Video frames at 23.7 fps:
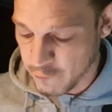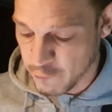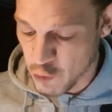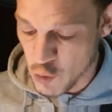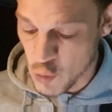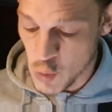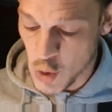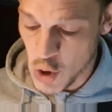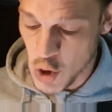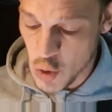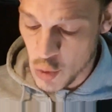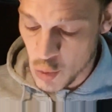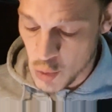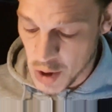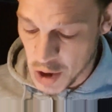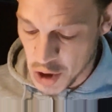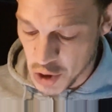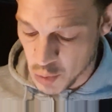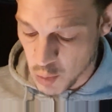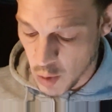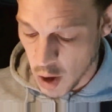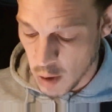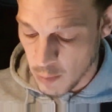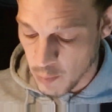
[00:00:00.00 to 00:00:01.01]
through
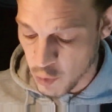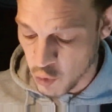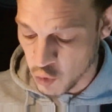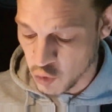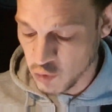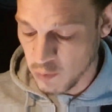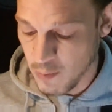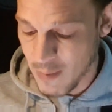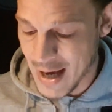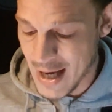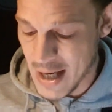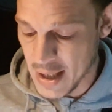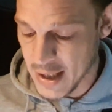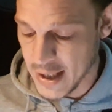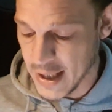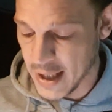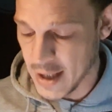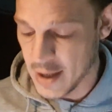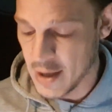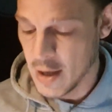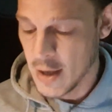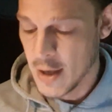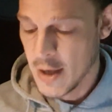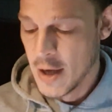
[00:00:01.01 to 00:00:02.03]
Uniswap, thus
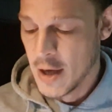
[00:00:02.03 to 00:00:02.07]
making